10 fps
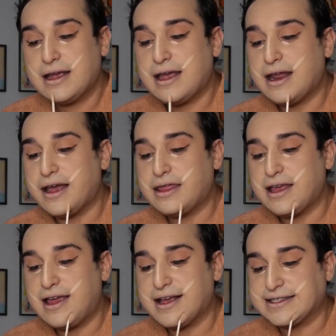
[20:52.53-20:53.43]
And I
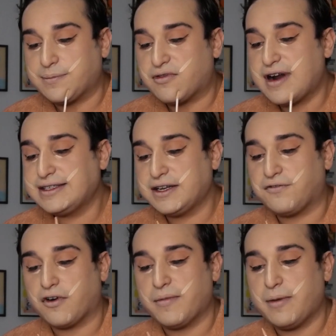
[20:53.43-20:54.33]
think he has a present
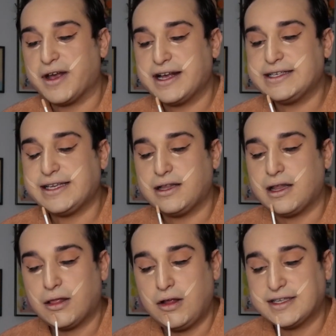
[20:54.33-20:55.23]
for me because
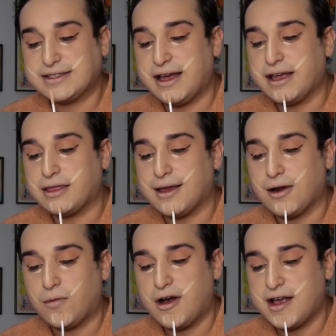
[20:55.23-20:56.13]
it looks like
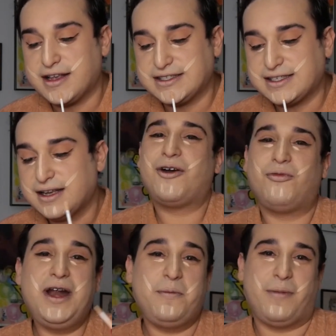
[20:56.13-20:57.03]
there was a
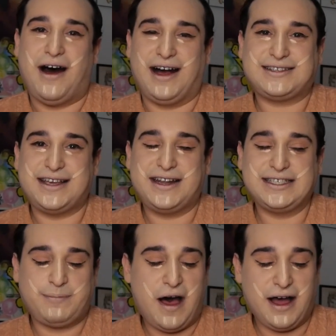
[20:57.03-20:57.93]
ring box in
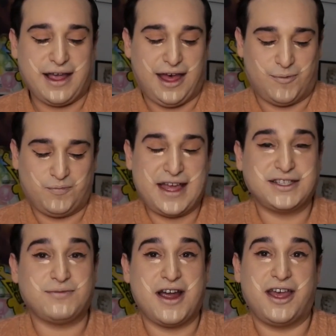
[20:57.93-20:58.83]
his pocket.
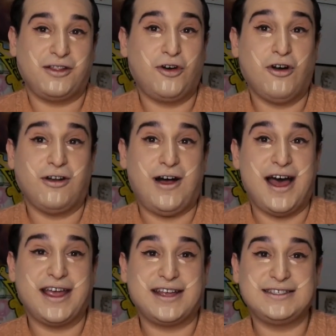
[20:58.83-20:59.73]
That's right,
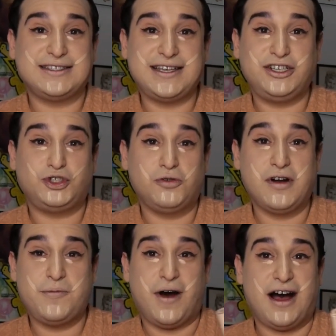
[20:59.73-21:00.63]
Lorelai can see
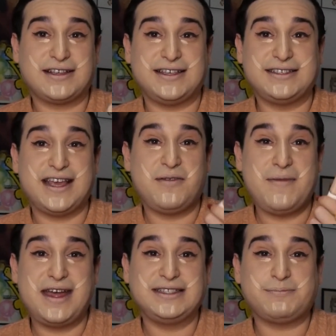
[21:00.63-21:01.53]
jewelry boxes in
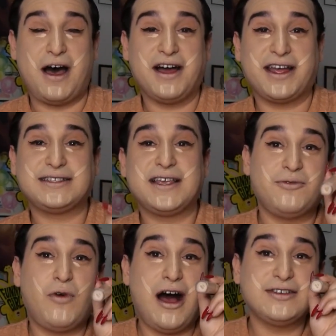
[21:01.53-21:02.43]
men's pockets
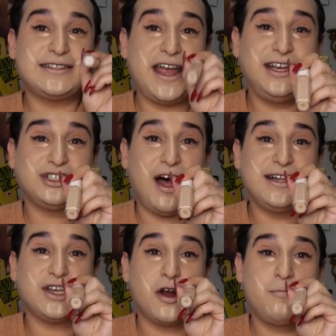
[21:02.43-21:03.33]
while stage
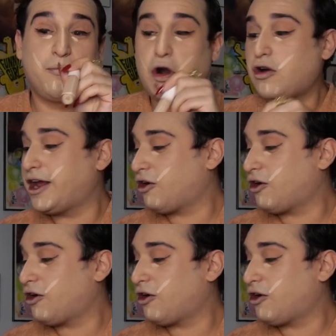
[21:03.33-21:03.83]
lights are burning